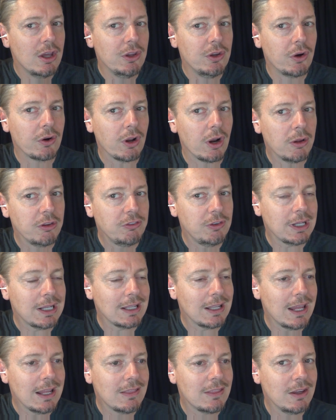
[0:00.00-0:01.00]
You're gonna stick
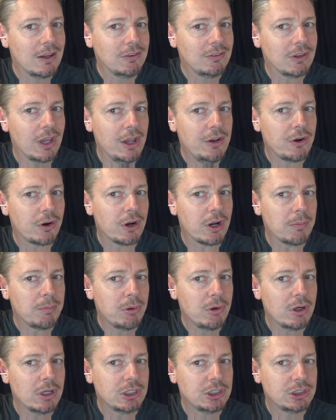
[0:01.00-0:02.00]
it like this and you're gonna
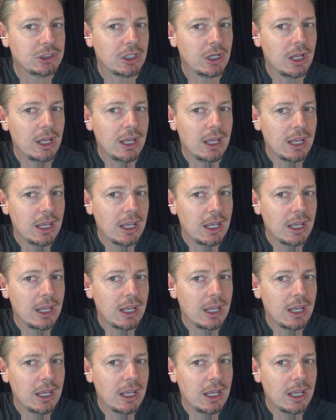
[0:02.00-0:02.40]
push.